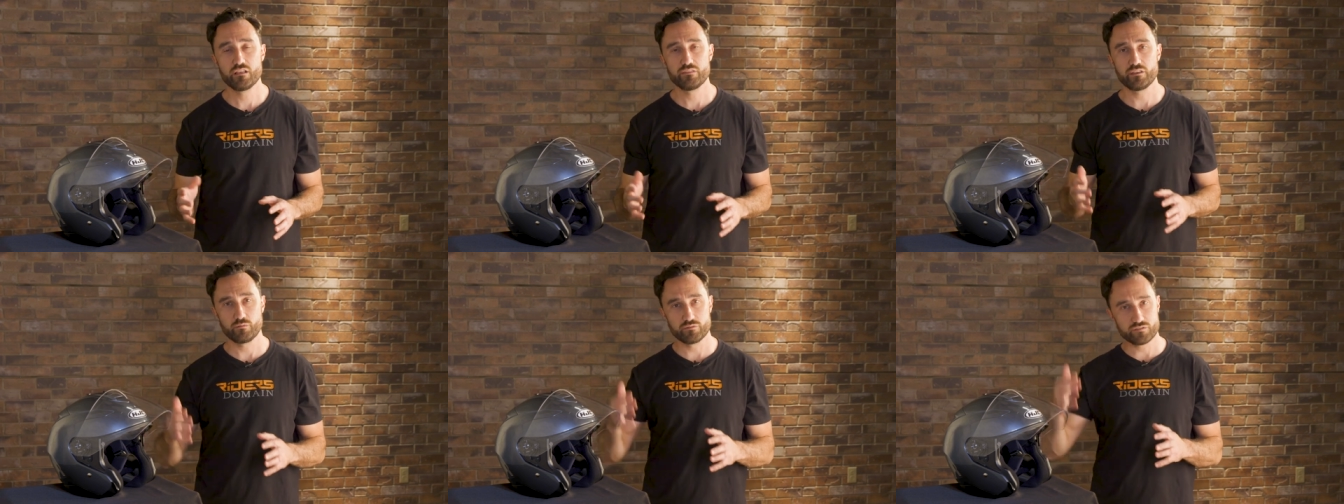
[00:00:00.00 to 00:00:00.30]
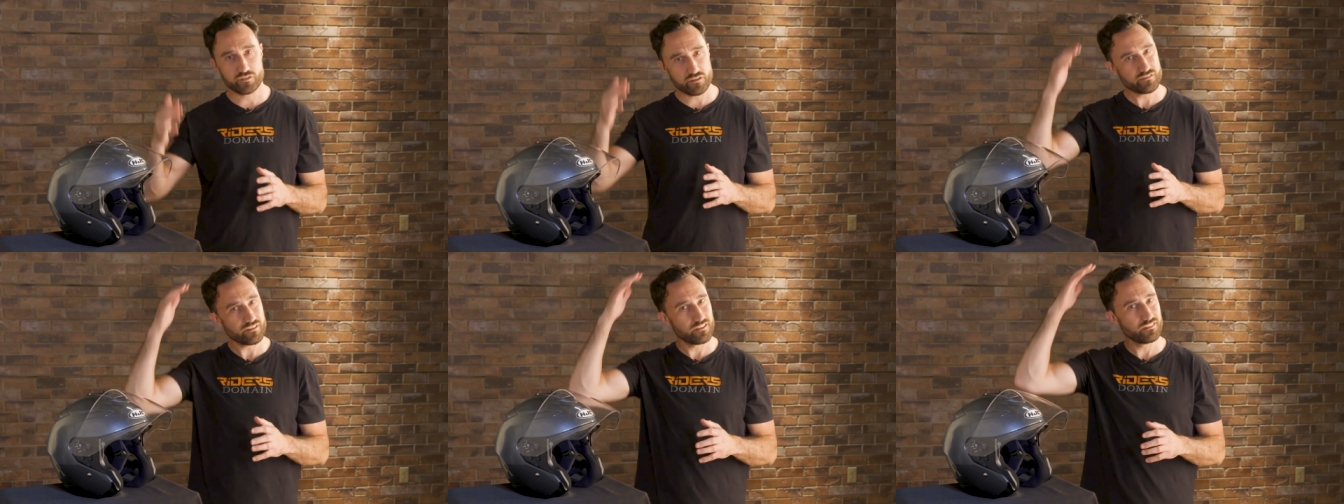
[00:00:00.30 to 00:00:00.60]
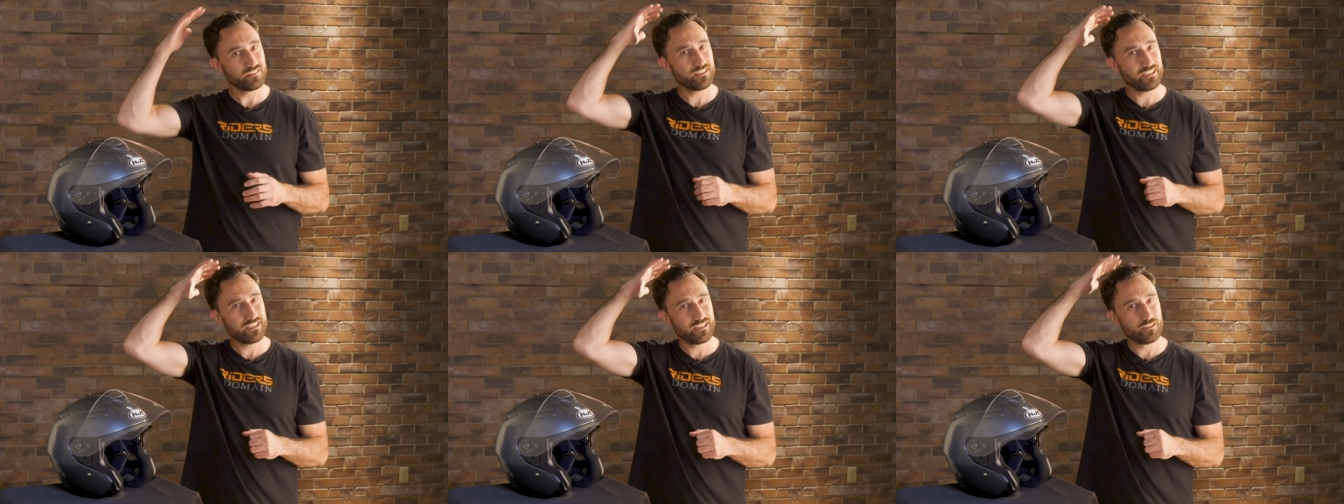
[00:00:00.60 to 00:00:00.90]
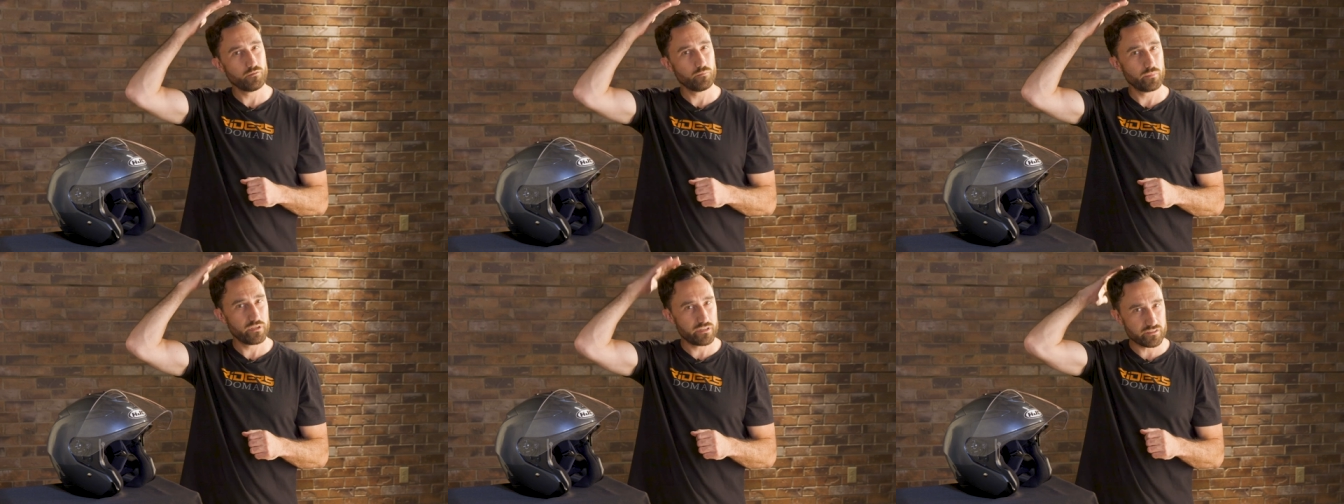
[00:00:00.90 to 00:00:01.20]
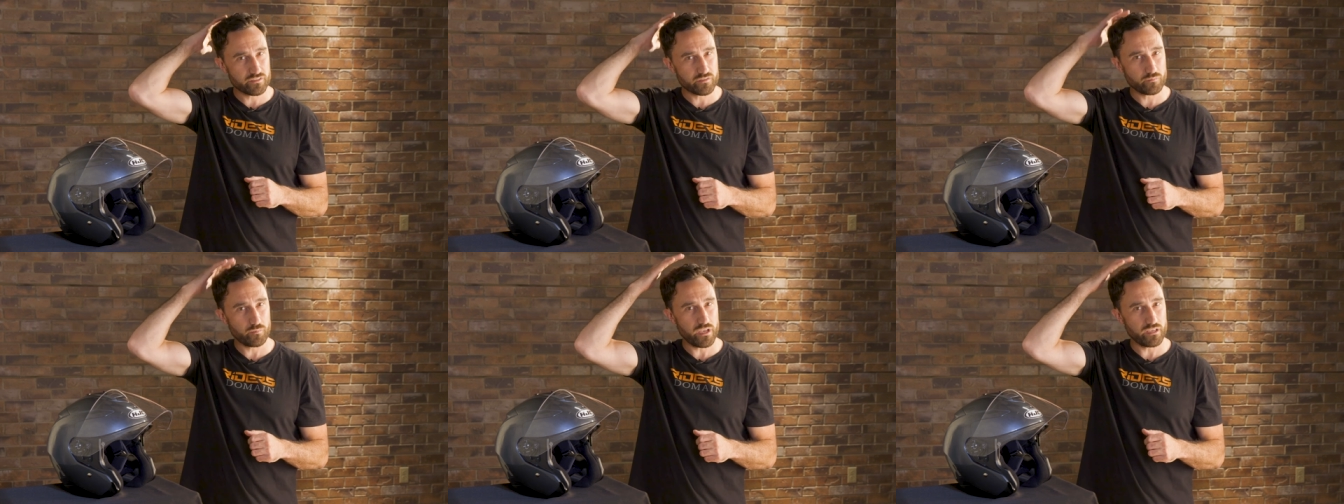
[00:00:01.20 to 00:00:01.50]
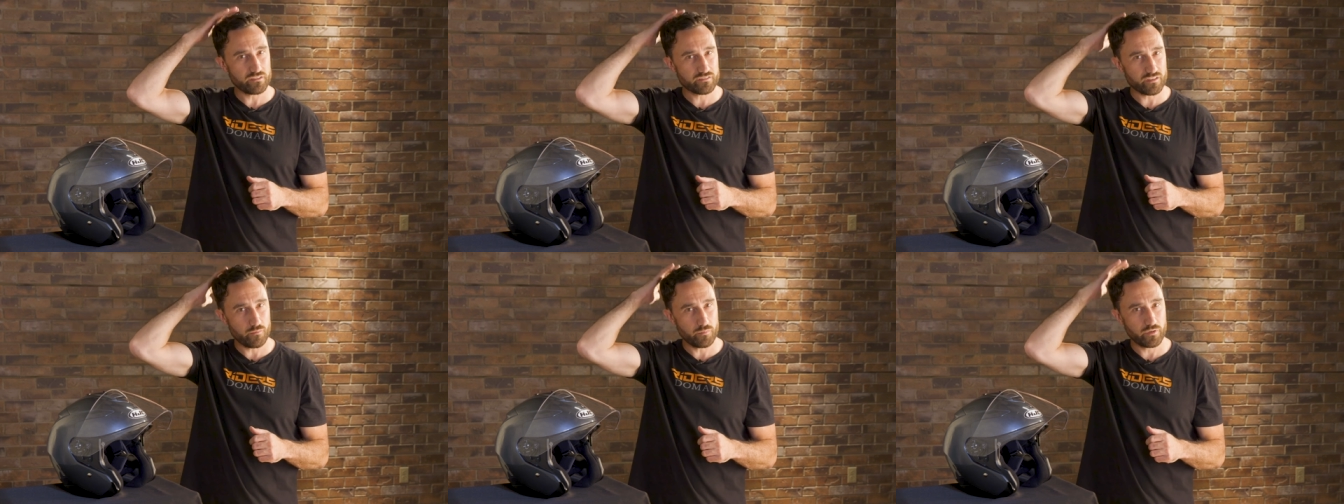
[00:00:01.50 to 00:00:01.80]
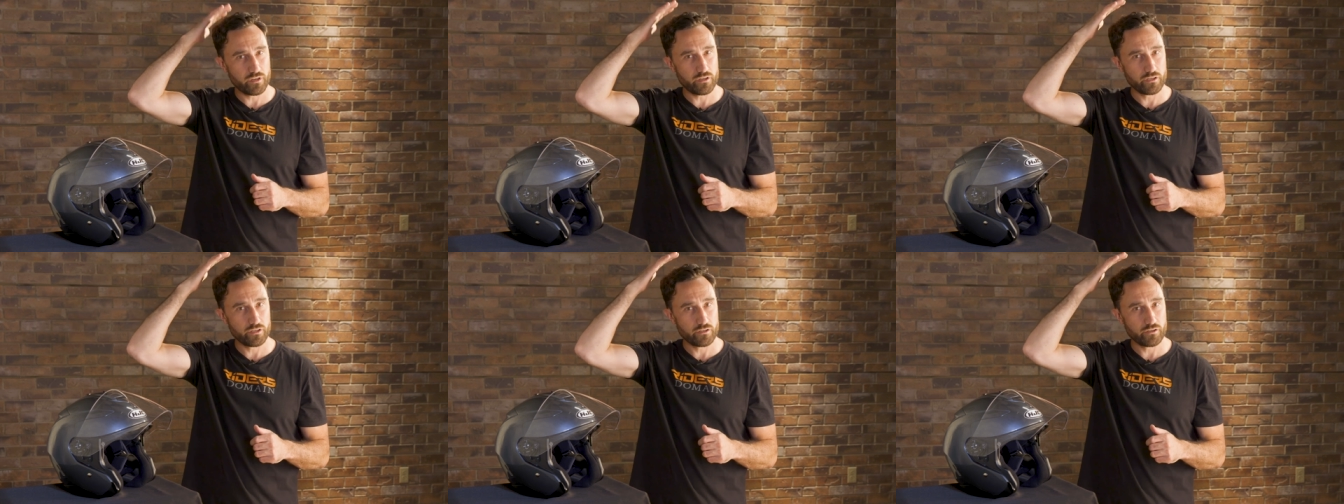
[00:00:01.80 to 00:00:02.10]
There was just a little bit of space up
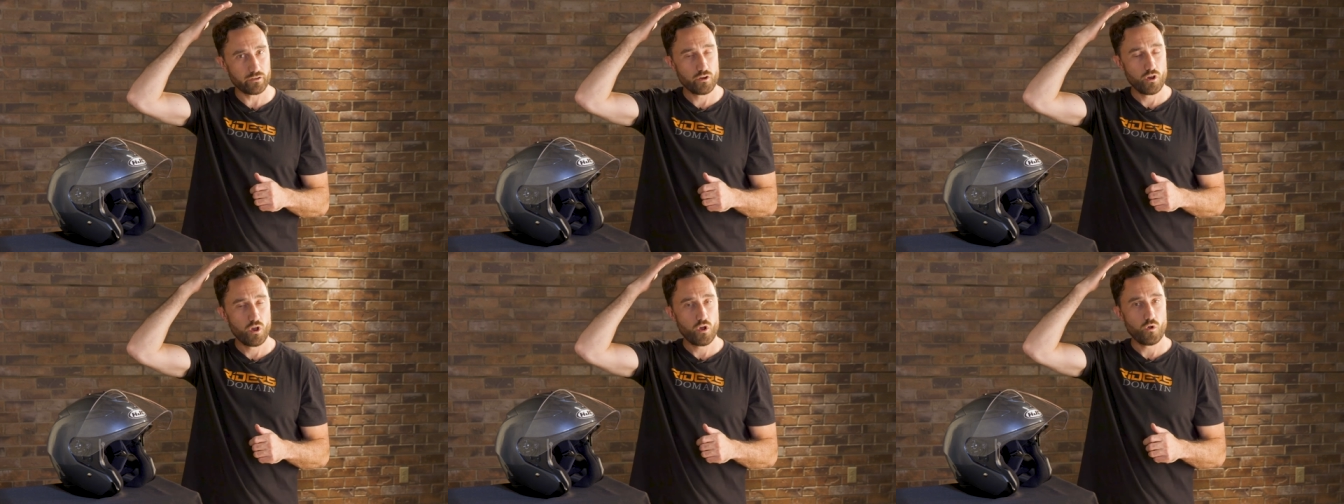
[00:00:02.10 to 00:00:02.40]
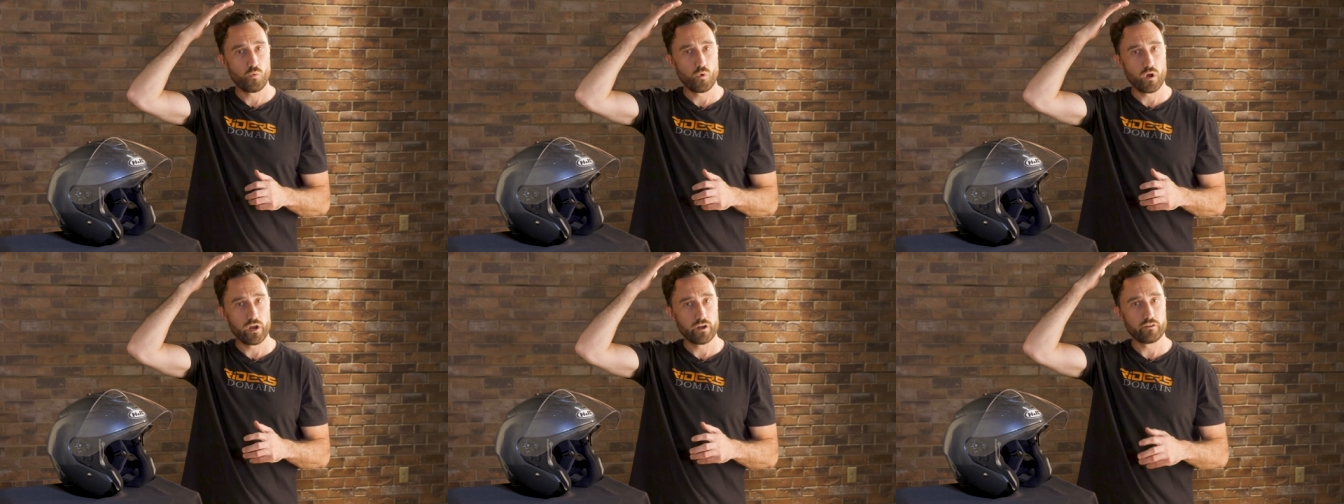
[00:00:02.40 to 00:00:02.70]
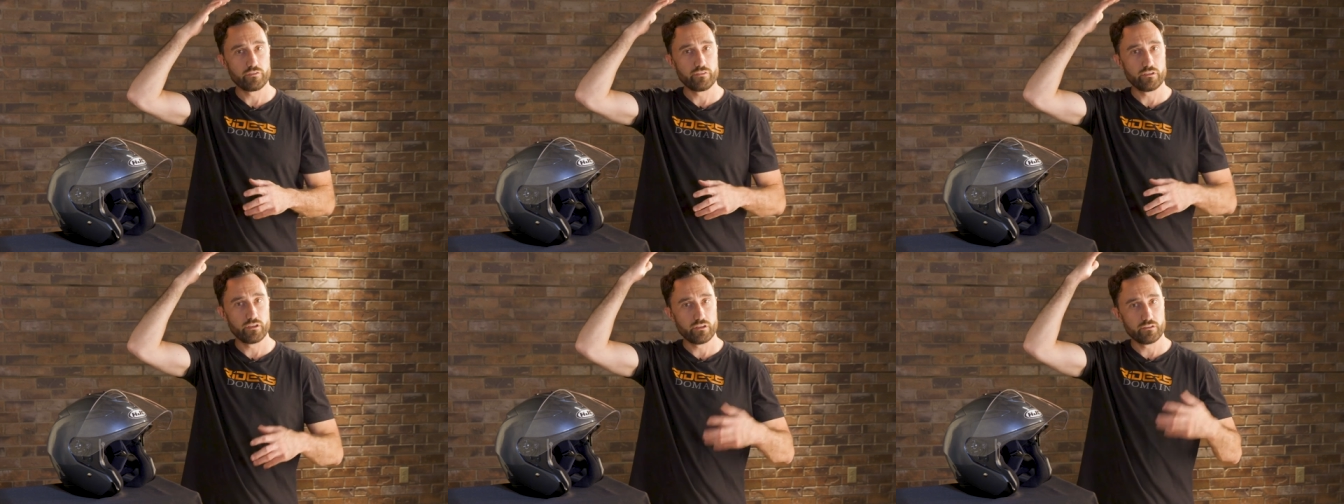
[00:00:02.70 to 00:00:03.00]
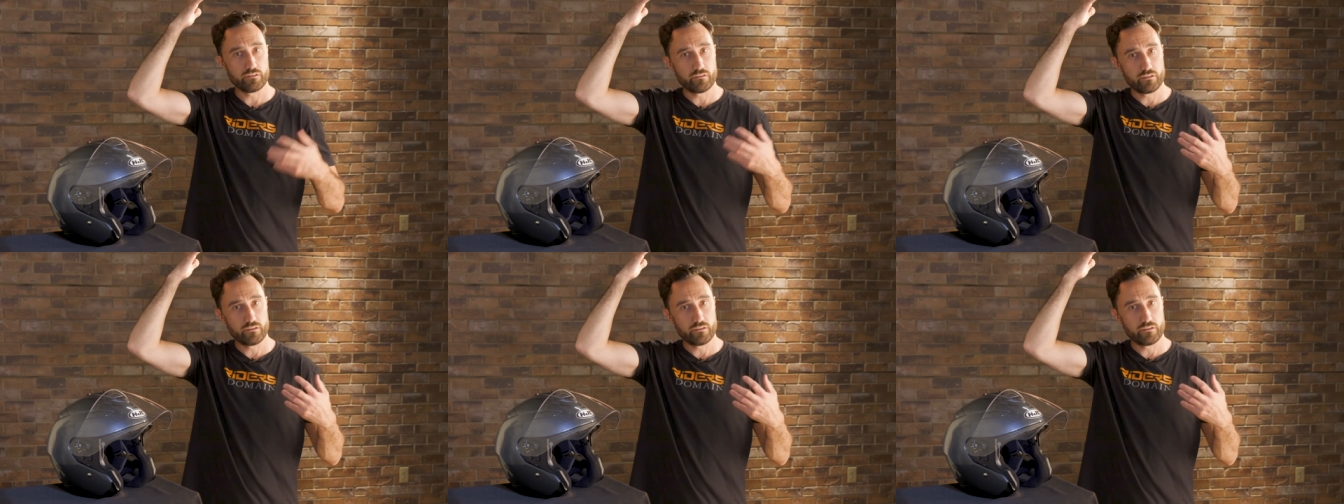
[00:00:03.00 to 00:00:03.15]
here where the,